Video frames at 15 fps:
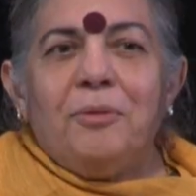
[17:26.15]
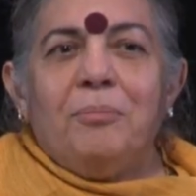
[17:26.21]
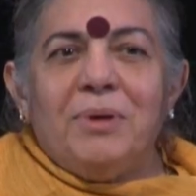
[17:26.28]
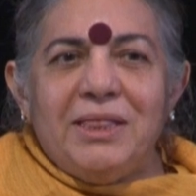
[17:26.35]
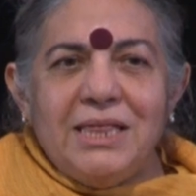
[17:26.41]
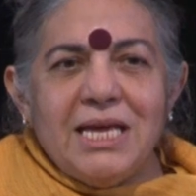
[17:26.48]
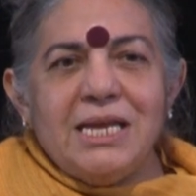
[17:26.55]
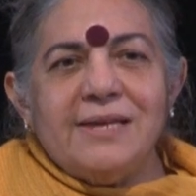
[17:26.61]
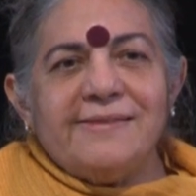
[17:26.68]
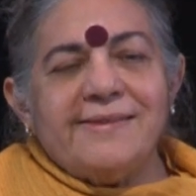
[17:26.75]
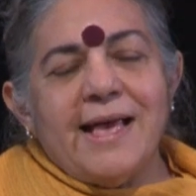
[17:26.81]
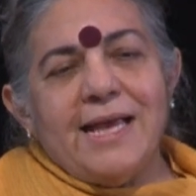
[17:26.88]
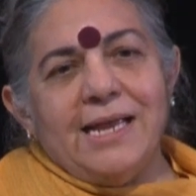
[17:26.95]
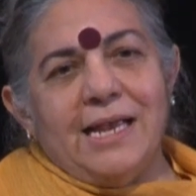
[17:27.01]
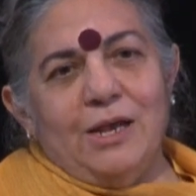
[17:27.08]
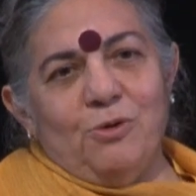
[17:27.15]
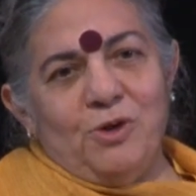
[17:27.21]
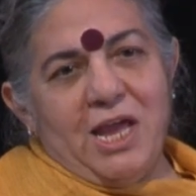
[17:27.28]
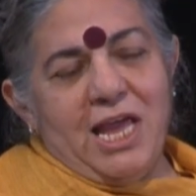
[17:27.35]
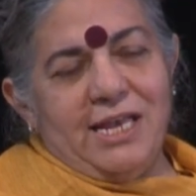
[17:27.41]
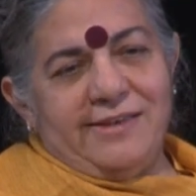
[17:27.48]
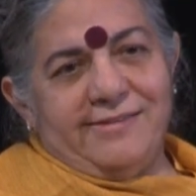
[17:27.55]
But then a
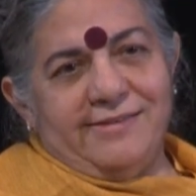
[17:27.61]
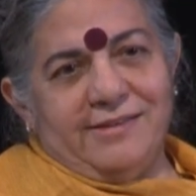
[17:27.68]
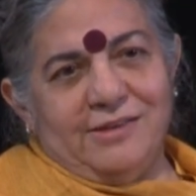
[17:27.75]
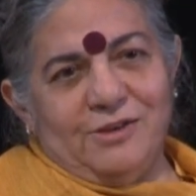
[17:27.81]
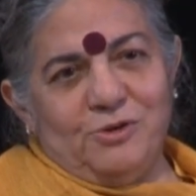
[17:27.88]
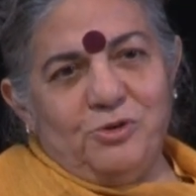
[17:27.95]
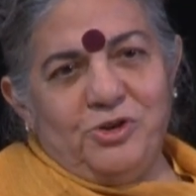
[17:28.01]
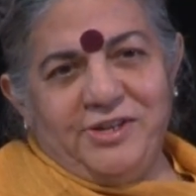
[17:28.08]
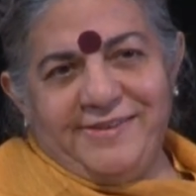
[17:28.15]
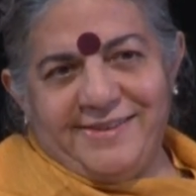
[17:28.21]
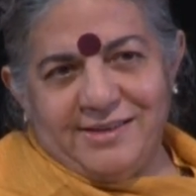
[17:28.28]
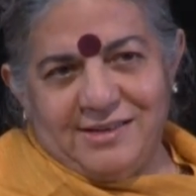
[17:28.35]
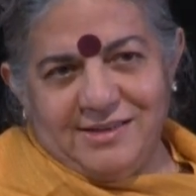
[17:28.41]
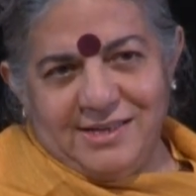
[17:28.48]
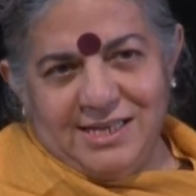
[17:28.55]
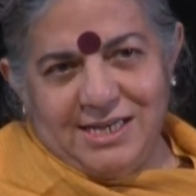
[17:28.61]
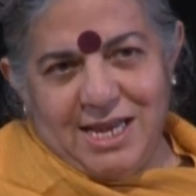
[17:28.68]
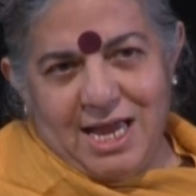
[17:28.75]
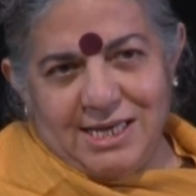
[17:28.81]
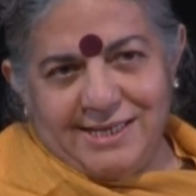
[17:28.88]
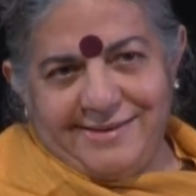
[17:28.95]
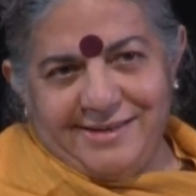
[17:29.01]
cyclone hit Orissa in
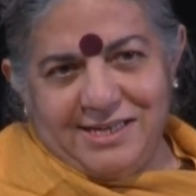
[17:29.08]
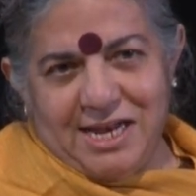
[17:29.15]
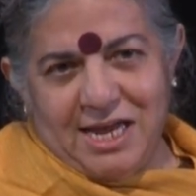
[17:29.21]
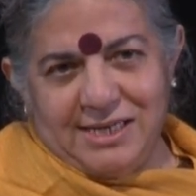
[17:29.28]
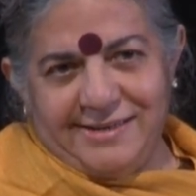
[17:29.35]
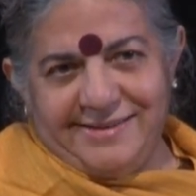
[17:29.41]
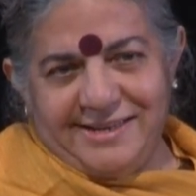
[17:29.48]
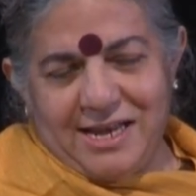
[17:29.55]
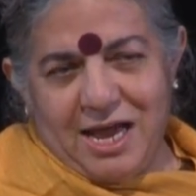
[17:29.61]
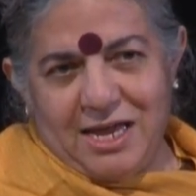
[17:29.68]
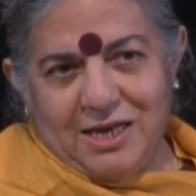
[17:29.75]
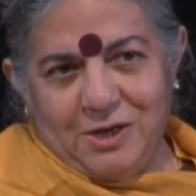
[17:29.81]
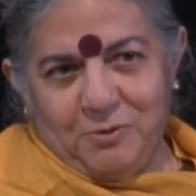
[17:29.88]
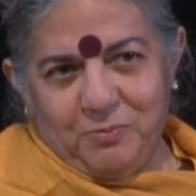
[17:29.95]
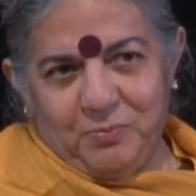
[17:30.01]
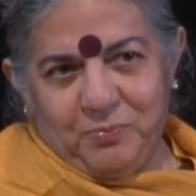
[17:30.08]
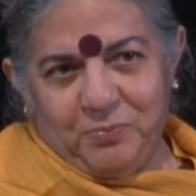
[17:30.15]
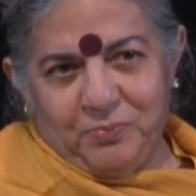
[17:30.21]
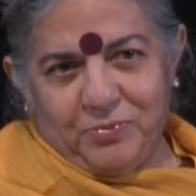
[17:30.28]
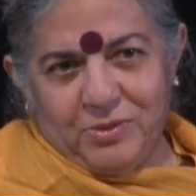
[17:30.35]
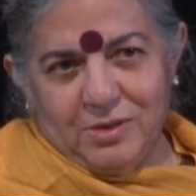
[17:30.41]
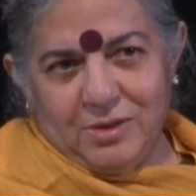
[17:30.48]
1999.
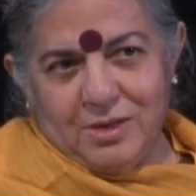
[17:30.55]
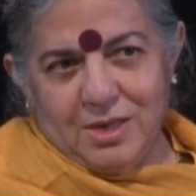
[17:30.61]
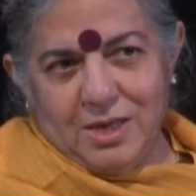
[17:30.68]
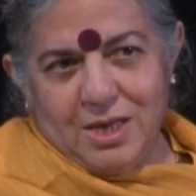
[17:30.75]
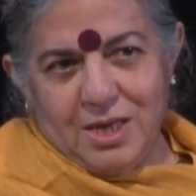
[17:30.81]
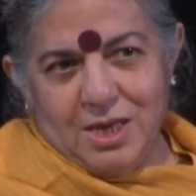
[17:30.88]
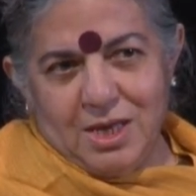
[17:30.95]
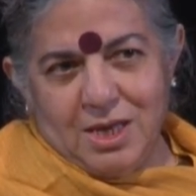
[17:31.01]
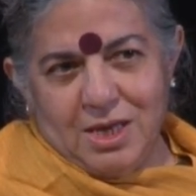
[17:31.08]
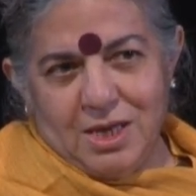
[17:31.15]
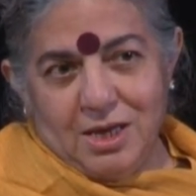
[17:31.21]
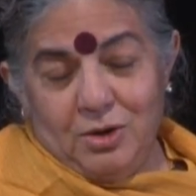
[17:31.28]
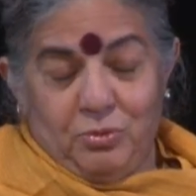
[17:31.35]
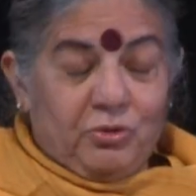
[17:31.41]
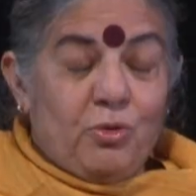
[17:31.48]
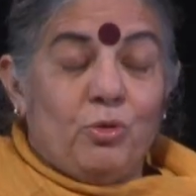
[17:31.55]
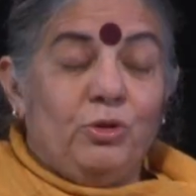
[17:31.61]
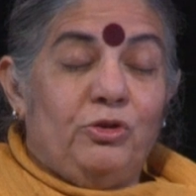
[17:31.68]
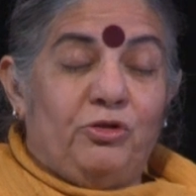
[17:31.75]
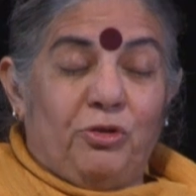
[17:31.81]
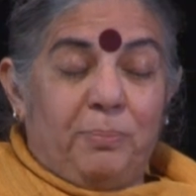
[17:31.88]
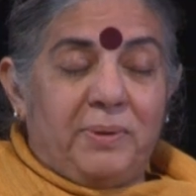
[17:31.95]
It was
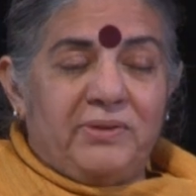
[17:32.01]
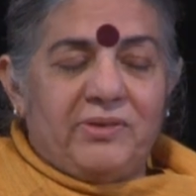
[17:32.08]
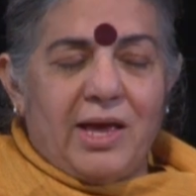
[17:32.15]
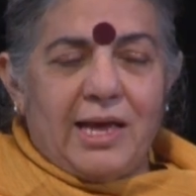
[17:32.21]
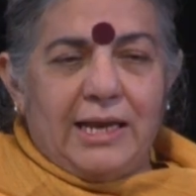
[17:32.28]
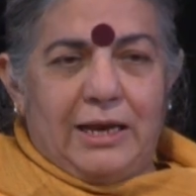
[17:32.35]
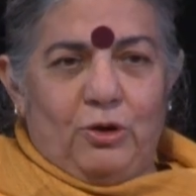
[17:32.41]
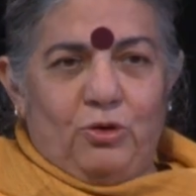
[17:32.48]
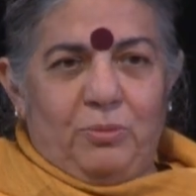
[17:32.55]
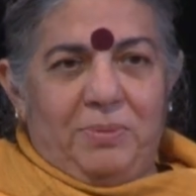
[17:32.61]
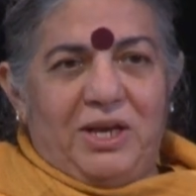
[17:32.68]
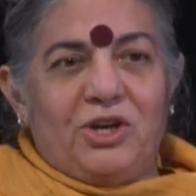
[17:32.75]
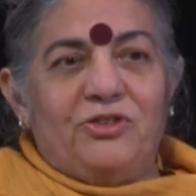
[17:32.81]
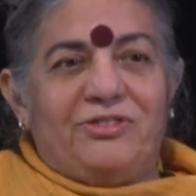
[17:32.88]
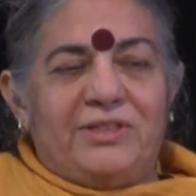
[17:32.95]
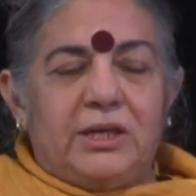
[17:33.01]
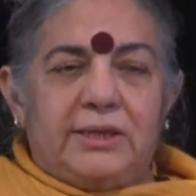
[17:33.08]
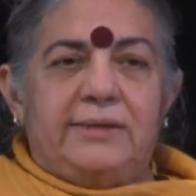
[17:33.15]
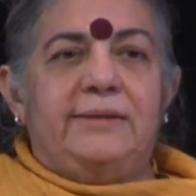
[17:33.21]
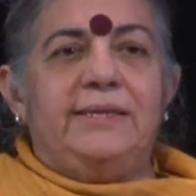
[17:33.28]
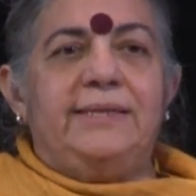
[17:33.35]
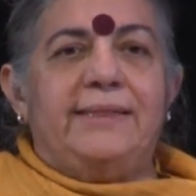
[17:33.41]
called the super cyclone because
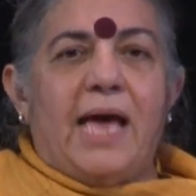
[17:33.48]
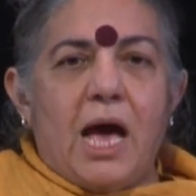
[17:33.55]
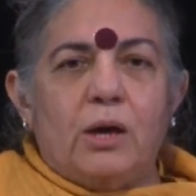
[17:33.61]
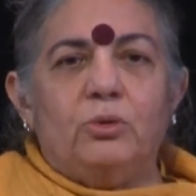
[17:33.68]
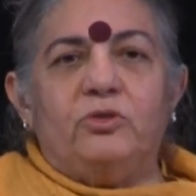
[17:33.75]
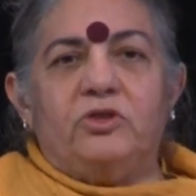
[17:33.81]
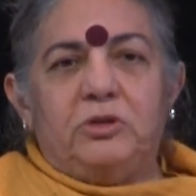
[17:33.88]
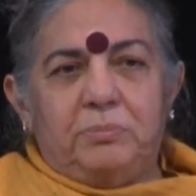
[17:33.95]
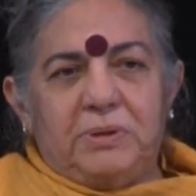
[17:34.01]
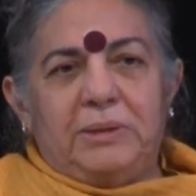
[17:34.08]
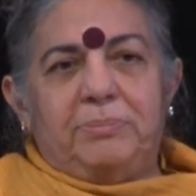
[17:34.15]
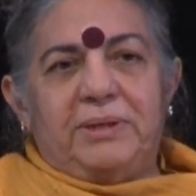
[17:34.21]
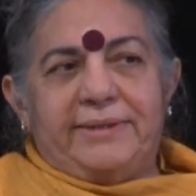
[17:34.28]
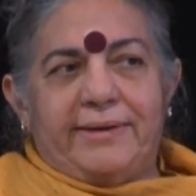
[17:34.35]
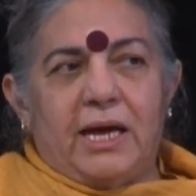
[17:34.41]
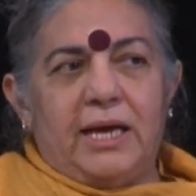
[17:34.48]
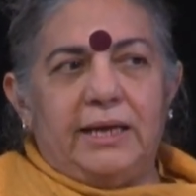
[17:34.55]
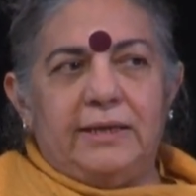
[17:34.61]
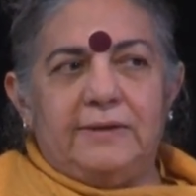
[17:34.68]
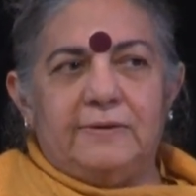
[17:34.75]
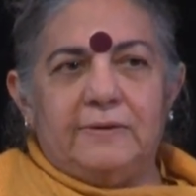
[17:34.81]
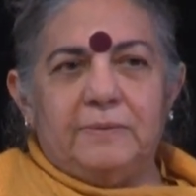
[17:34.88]
30,000 people
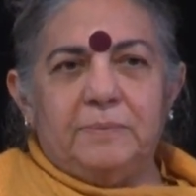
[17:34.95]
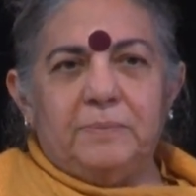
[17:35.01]
died.